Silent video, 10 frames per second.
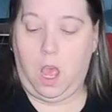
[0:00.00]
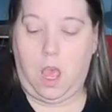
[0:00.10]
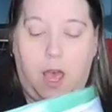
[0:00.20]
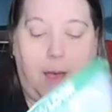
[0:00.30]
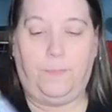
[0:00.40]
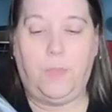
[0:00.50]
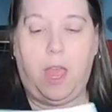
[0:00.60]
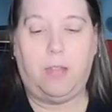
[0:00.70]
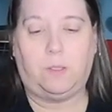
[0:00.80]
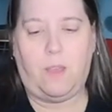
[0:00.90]
Um,
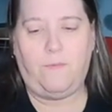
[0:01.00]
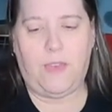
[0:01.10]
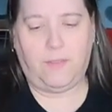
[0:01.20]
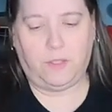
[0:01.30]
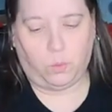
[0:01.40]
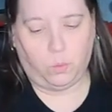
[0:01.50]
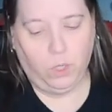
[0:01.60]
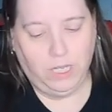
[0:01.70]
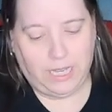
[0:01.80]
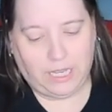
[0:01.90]
and so I found this
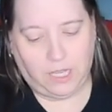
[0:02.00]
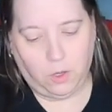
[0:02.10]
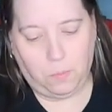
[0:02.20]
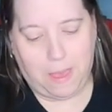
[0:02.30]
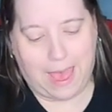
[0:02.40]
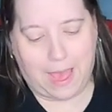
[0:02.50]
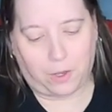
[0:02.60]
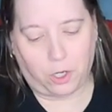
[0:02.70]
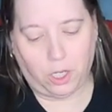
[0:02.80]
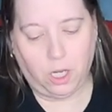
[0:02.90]
really cute
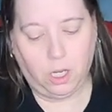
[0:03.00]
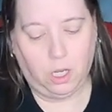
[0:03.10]
pattern